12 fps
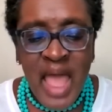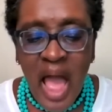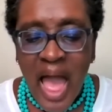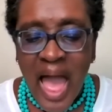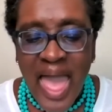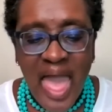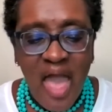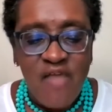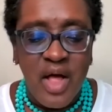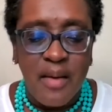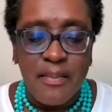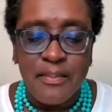Now, I
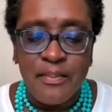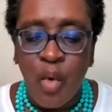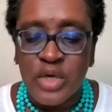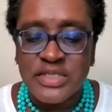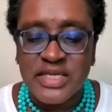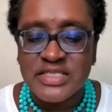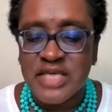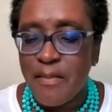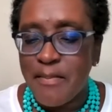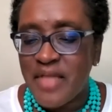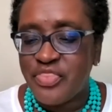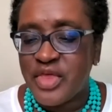have a more
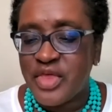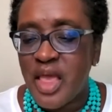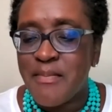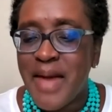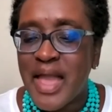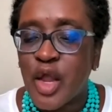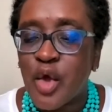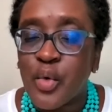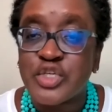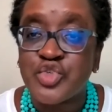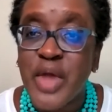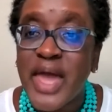detailed method in my
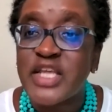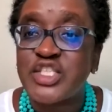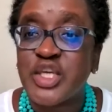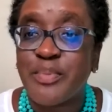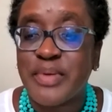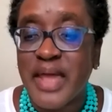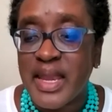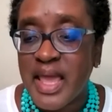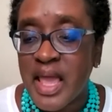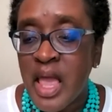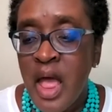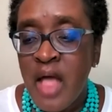career strategy
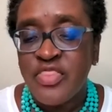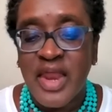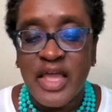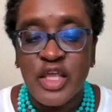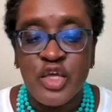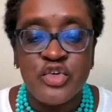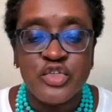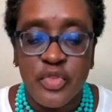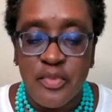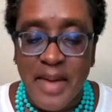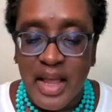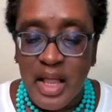planning that I use
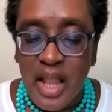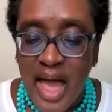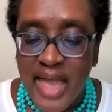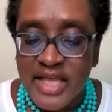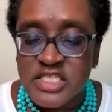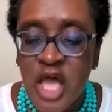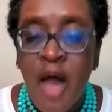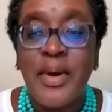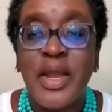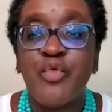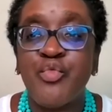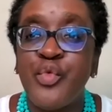with my clients.
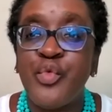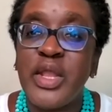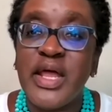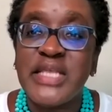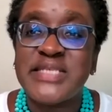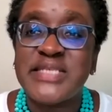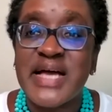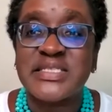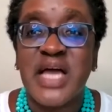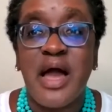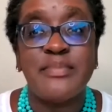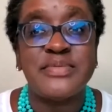But it really does
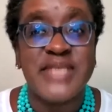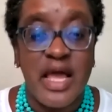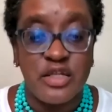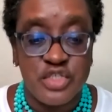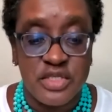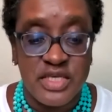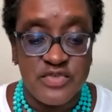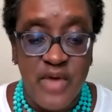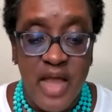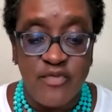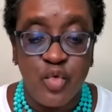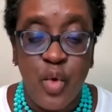come down to these
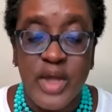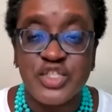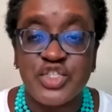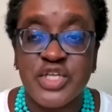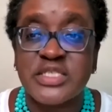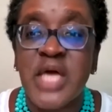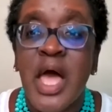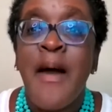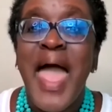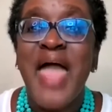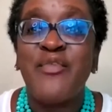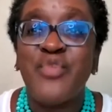five questions.
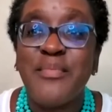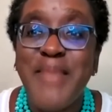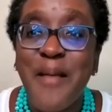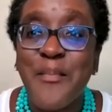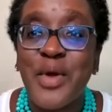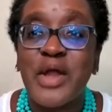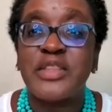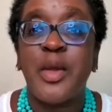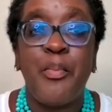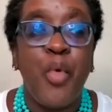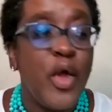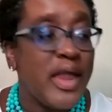And remember,
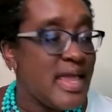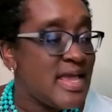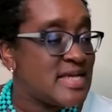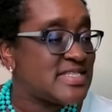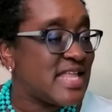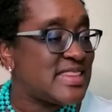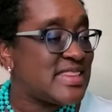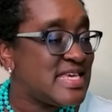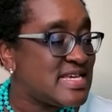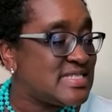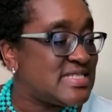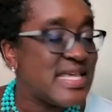the point is that
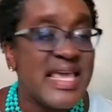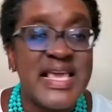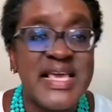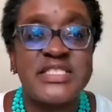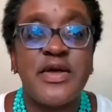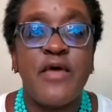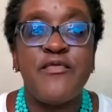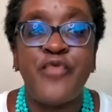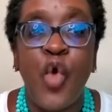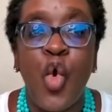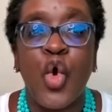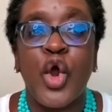this is
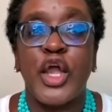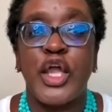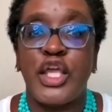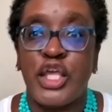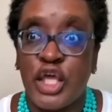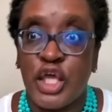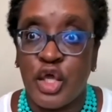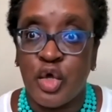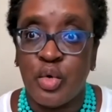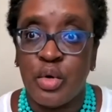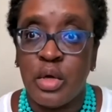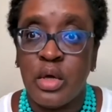for
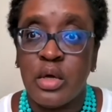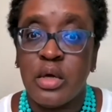you.